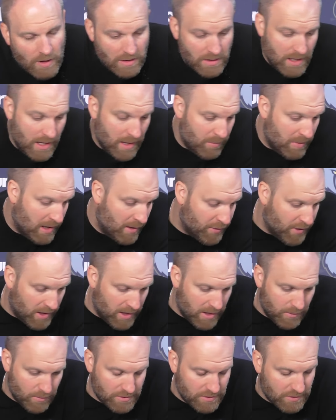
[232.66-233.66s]
Yeah, I mean, I thought
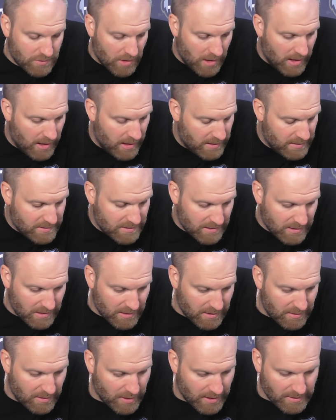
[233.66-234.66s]
he was trying to,
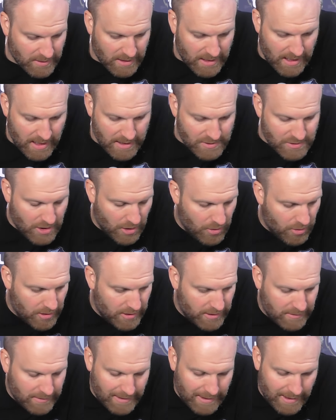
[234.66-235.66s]
you know, get the guys
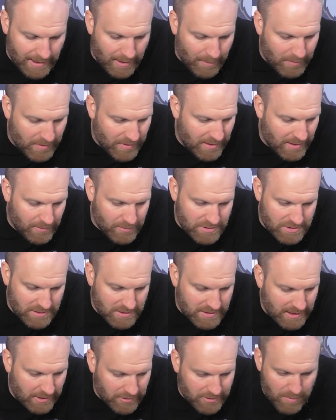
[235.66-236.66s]
going. And then it was a
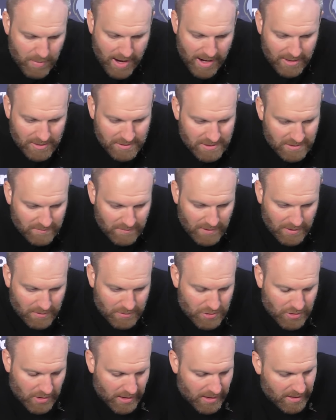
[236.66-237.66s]
delicate balance of, you know,
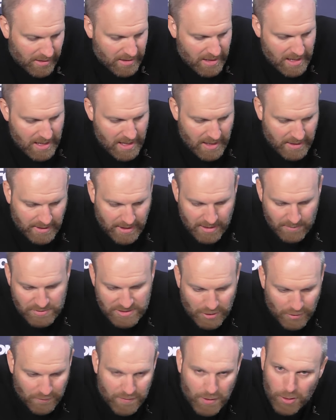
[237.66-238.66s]
trying to get
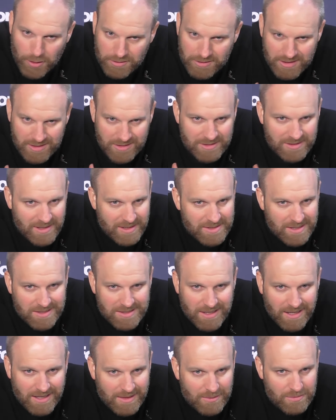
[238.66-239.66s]
himself going, because, as I
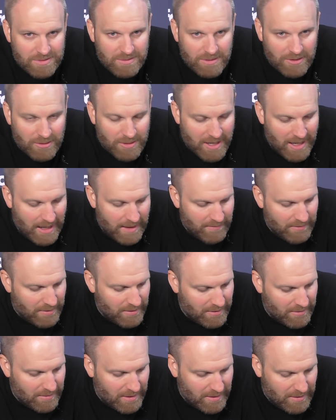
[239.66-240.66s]
said, he was, you know, kind of
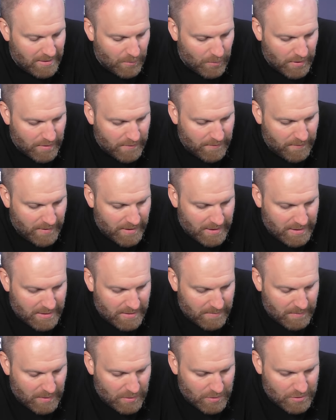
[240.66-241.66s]
having a rough,
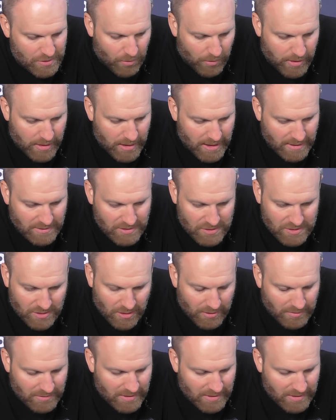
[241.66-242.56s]
you know, scoring night to start